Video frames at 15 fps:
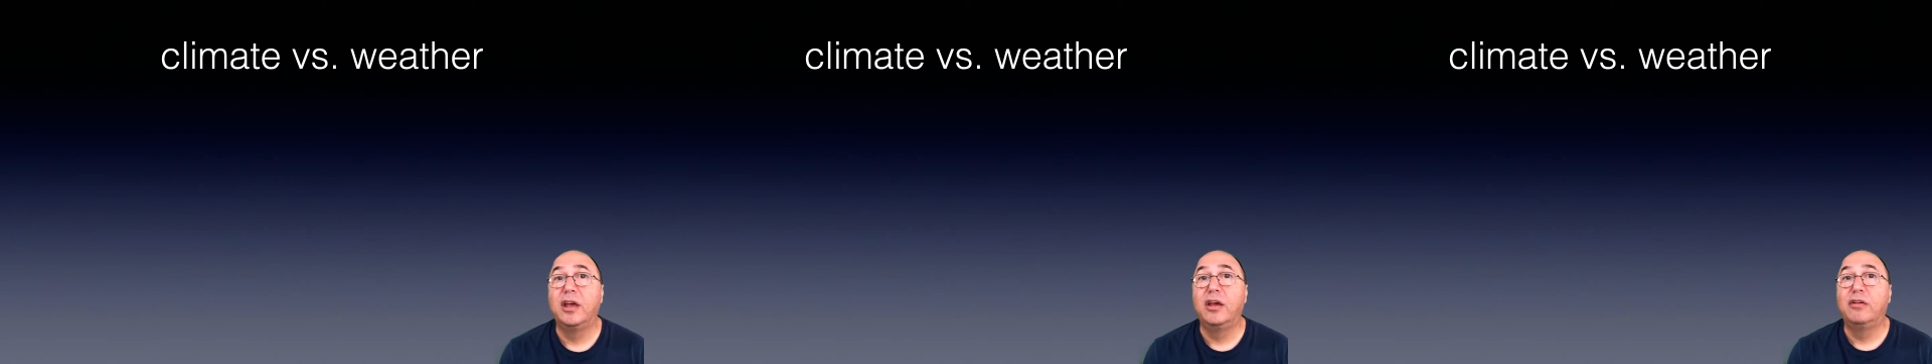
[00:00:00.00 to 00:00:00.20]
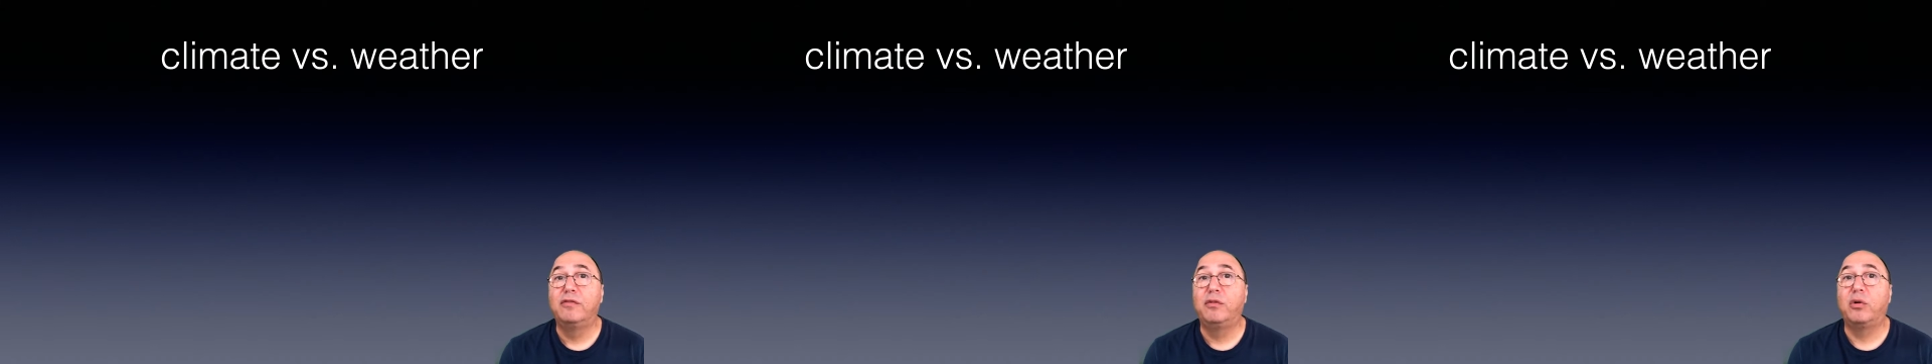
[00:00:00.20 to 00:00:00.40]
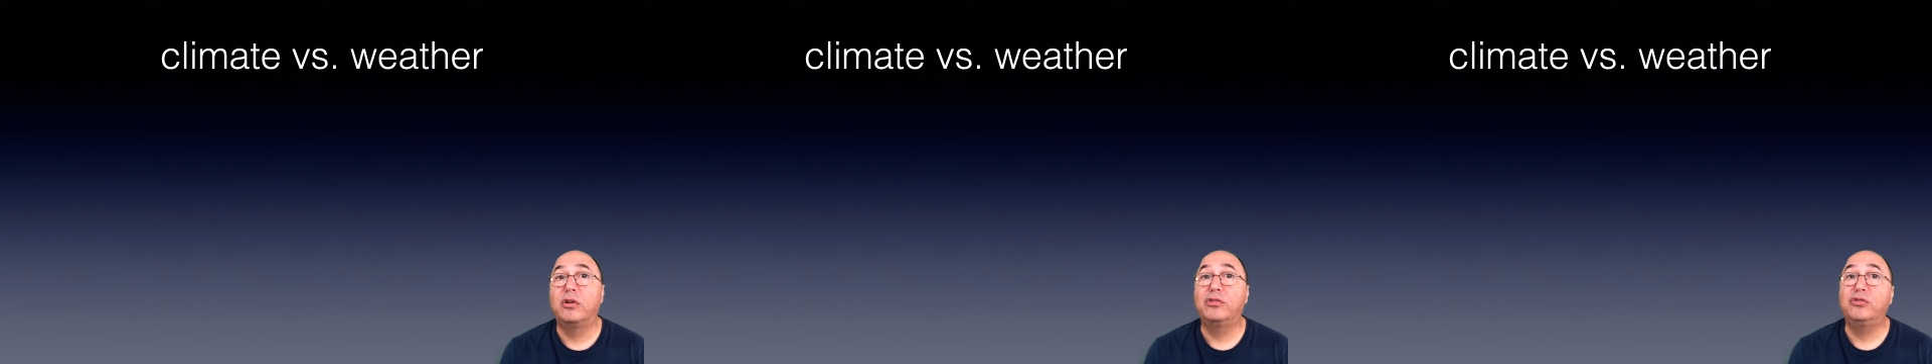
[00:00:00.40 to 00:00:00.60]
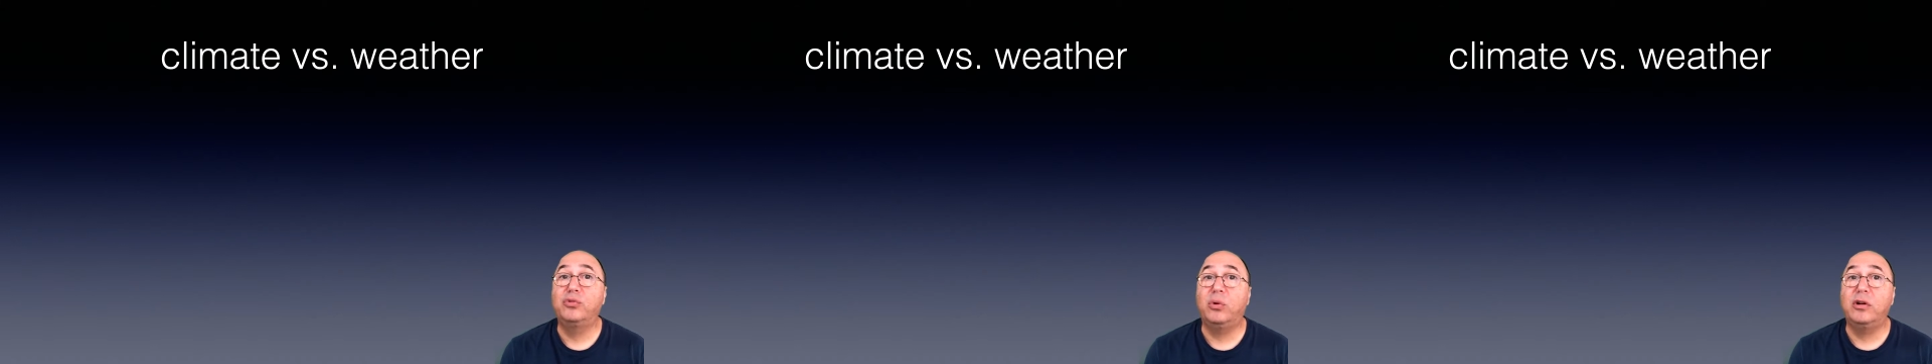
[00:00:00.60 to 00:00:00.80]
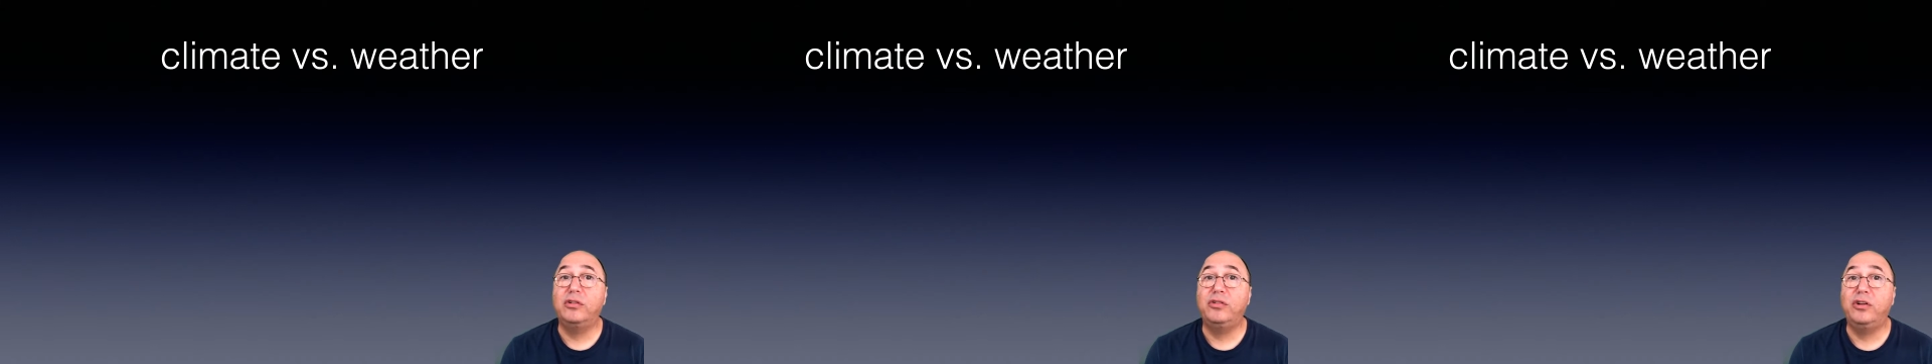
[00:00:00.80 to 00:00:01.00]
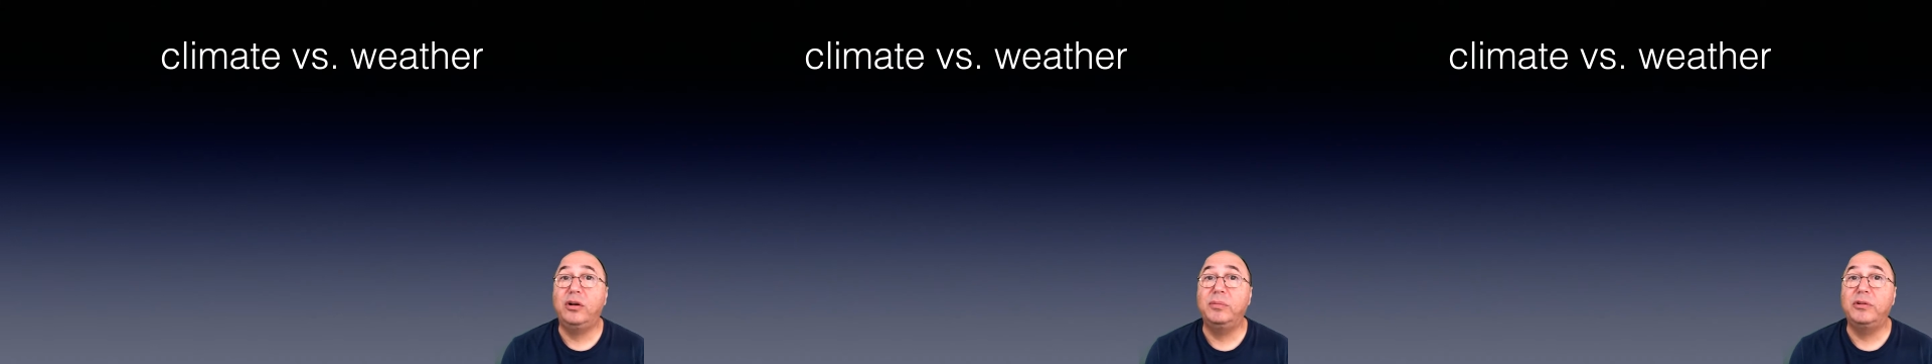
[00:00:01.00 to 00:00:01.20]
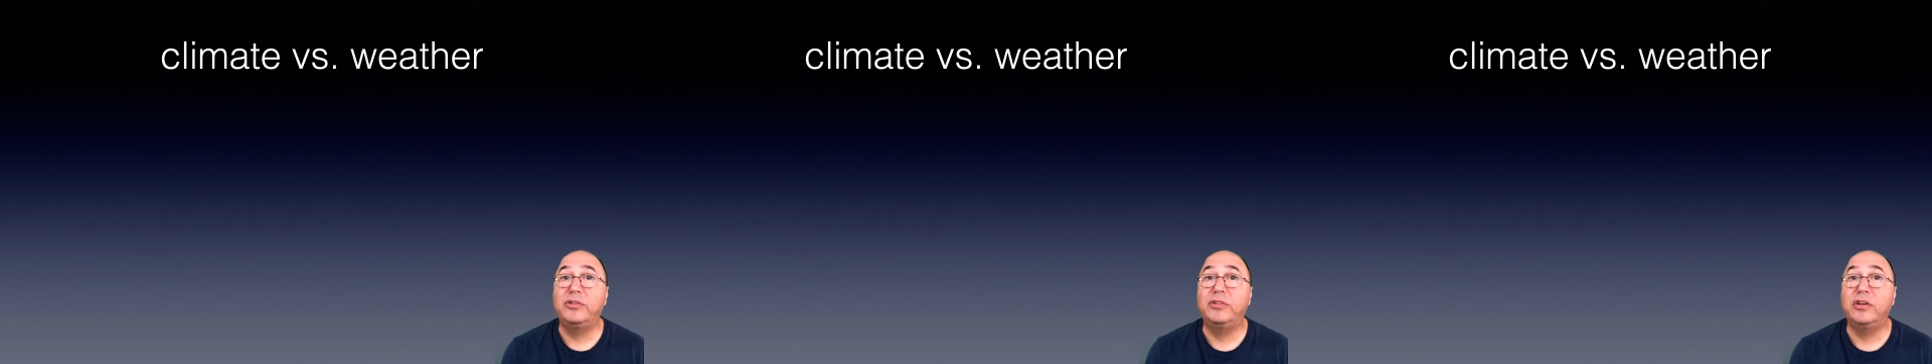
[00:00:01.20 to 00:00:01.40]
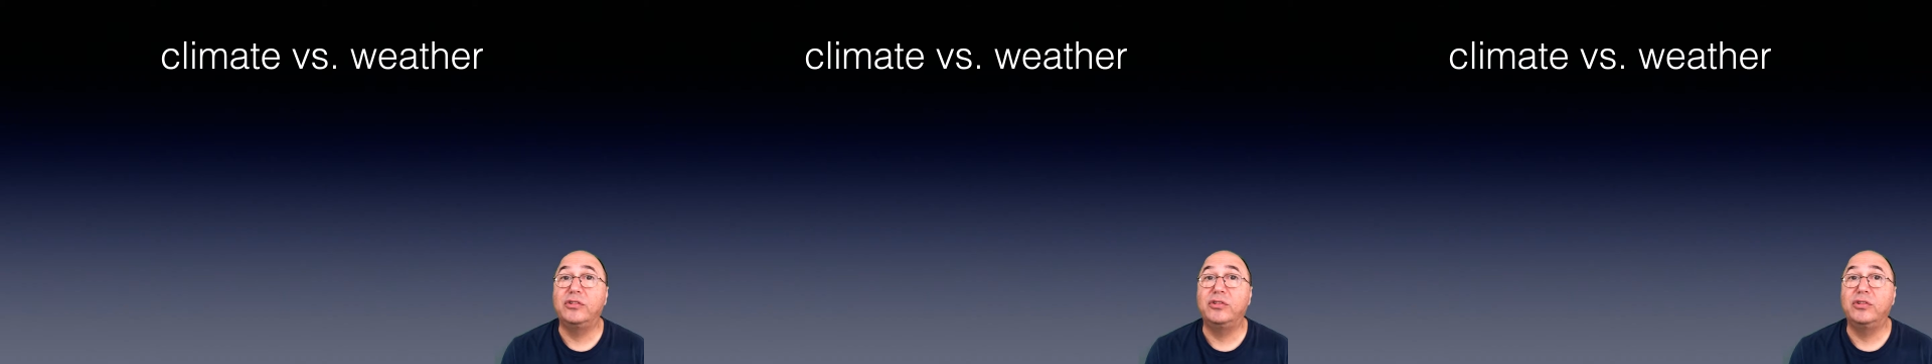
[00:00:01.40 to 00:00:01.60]
For short-term
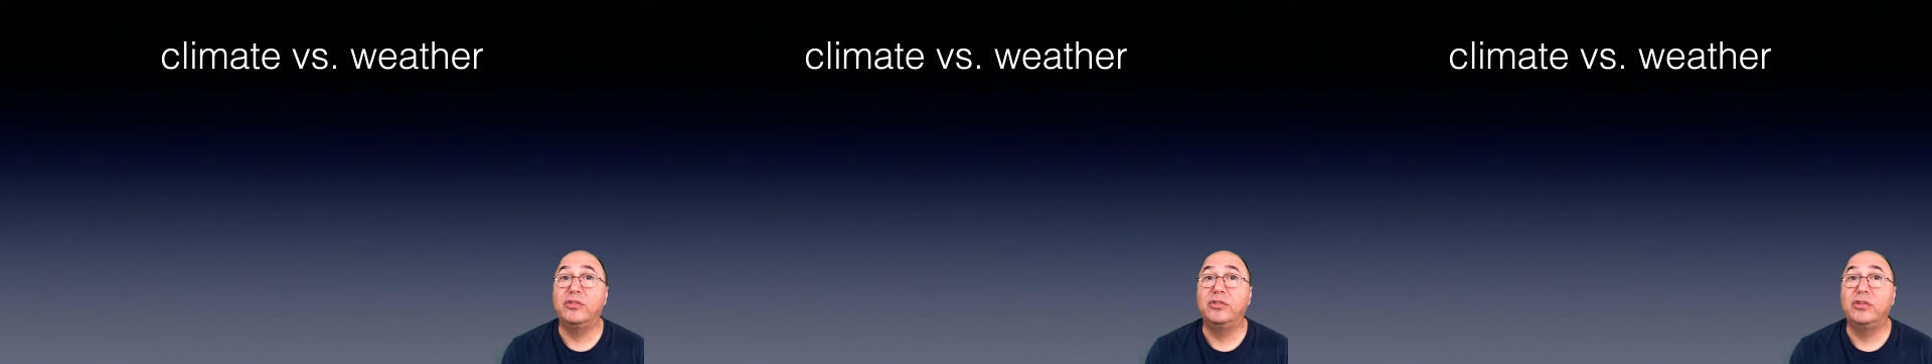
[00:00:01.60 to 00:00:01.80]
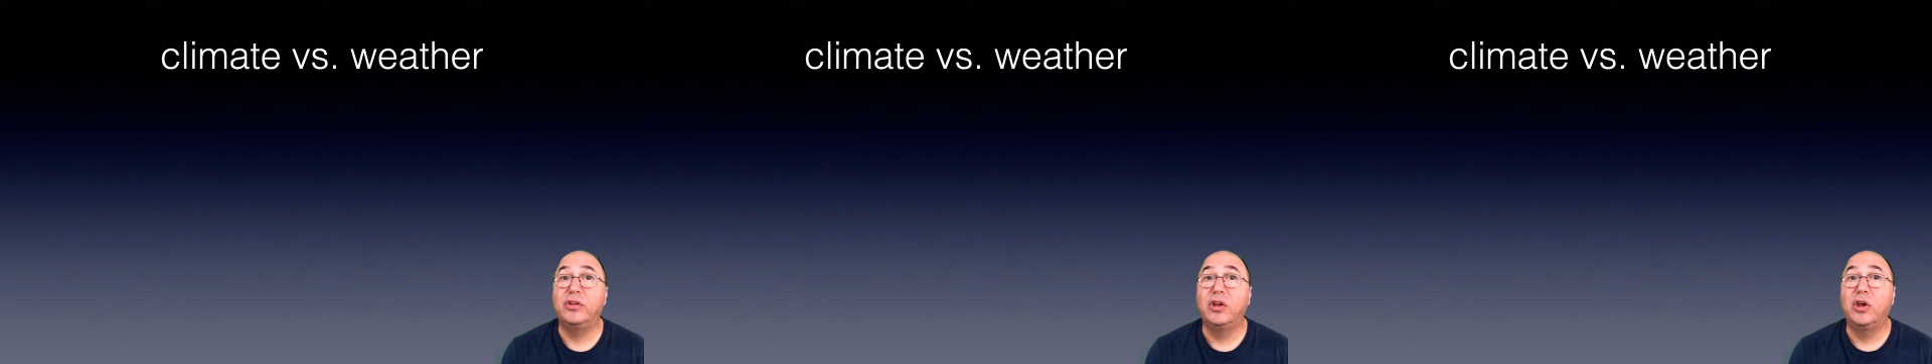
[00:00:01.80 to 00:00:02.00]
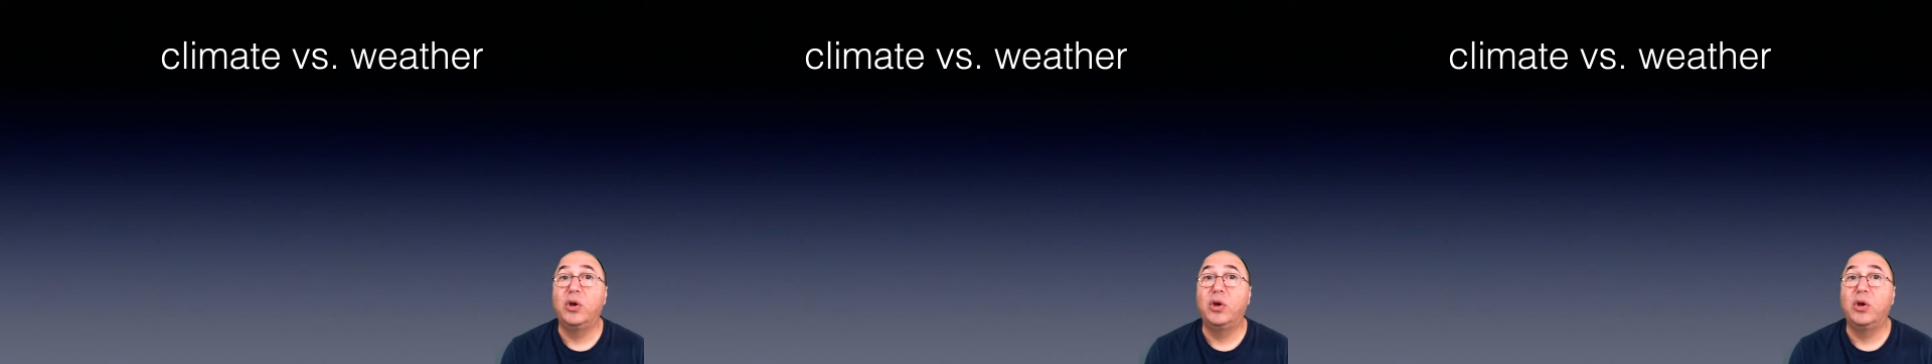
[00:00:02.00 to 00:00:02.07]
decisions,